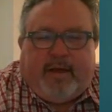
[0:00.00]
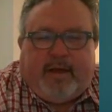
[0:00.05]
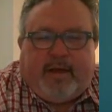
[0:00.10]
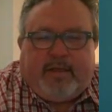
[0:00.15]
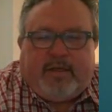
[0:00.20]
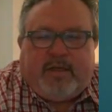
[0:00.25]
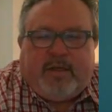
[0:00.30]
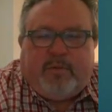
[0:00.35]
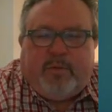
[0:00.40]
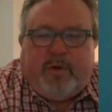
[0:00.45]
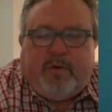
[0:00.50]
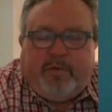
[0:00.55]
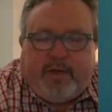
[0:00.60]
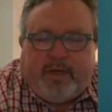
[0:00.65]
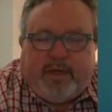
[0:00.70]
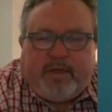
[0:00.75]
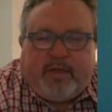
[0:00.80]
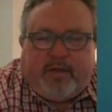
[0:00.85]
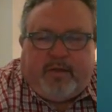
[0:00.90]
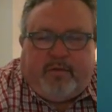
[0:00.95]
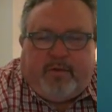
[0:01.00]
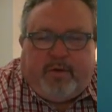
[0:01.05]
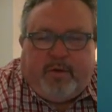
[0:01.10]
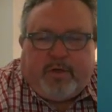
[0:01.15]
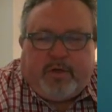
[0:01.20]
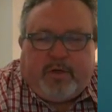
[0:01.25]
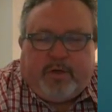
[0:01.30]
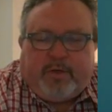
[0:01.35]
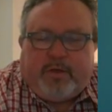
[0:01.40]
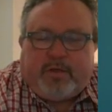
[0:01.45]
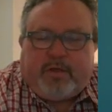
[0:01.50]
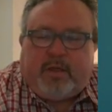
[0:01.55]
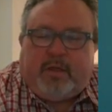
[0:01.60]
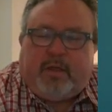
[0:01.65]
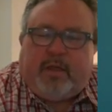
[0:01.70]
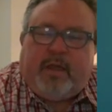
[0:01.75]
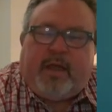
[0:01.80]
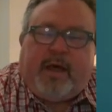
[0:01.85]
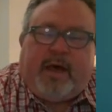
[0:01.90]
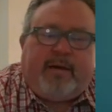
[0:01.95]
And so moving into the future, there's a
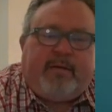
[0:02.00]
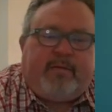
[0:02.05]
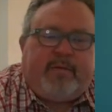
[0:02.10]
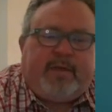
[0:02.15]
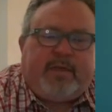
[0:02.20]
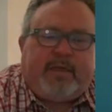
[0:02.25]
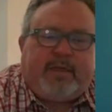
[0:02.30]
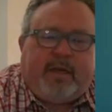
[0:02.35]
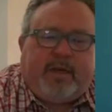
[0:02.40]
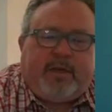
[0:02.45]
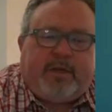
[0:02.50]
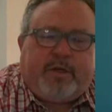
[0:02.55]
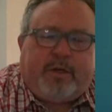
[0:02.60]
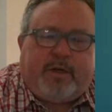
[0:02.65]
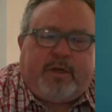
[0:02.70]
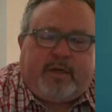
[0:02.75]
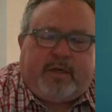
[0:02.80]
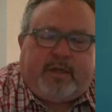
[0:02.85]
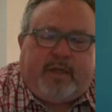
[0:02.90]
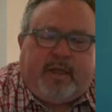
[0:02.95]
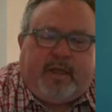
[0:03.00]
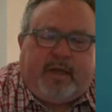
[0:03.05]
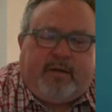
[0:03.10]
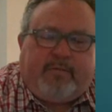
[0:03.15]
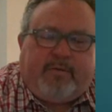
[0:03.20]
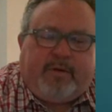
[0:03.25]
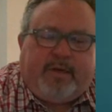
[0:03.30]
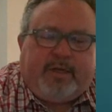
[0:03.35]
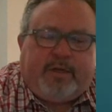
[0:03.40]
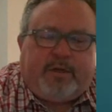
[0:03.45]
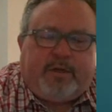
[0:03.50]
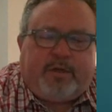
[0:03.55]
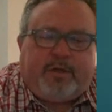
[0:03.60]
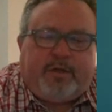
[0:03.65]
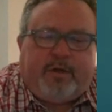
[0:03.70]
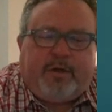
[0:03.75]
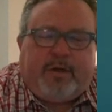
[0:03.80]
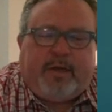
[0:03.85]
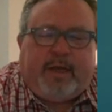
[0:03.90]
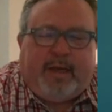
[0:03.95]
lot of discussion and a lot of research
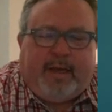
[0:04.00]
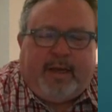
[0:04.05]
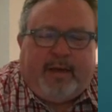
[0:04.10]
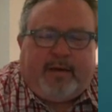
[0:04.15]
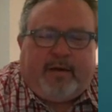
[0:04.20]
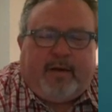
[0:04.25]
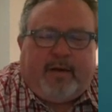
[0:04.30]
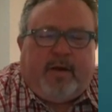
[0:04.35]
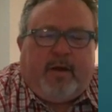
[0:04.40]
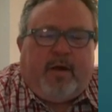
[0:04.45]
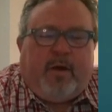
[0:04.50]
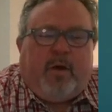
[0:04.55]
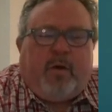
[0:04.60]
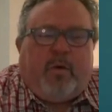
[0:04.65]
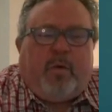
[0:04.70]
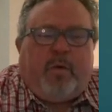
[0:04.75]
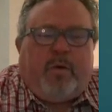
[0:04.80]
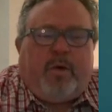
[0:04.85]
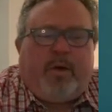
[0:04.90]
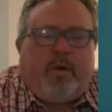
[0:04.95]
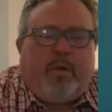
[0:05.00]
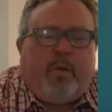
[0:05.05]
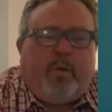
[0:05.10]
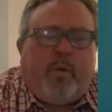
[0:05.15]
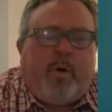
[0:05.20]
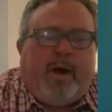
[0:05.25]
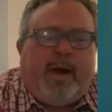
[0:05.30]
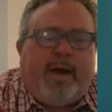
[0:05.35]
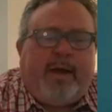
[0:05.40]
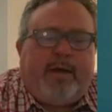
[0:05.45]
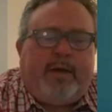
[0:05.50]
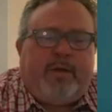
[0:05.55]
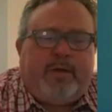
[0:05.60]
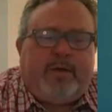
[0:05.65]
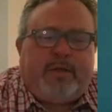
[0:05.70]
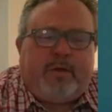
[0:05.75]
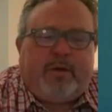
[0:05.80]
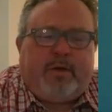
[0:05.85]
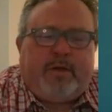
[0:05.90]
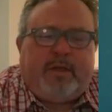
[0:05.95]
looking at, why do
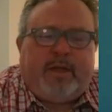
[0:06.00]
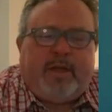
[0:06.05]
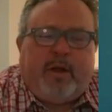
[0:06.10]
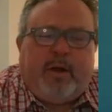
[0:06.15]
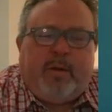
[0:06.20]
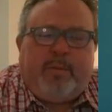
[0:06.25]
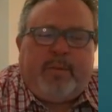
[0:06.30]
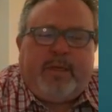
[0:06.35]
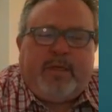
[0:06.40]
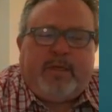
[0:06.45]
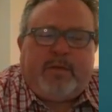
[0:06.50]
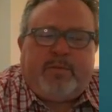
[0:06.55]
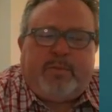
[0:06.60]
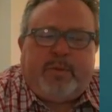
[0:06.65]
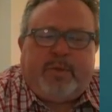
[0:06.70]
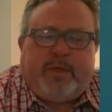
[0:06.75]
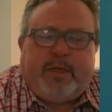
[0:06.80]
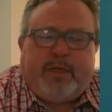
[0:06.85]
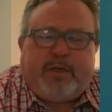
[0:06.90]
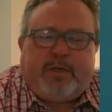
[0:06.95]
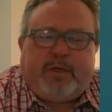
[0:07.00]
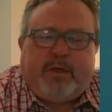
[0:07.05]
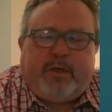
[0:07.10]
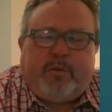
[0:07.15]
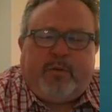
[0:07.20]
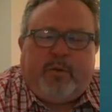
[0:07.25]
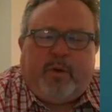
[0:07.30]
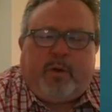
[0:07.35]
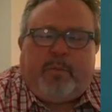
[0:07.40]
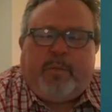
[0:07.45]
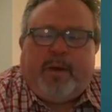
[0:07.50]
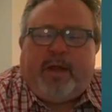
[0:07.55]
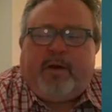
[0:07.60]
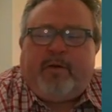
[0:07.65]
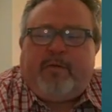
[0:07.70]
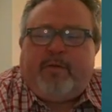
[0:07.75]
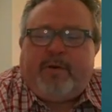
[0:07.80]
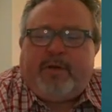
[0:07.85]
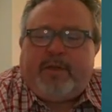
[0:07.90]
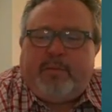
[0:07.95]
certain therapies potentially work
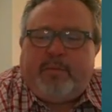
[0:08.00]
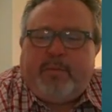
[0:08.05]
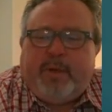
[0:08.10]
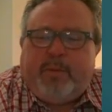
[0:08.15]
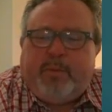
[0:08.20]
better for some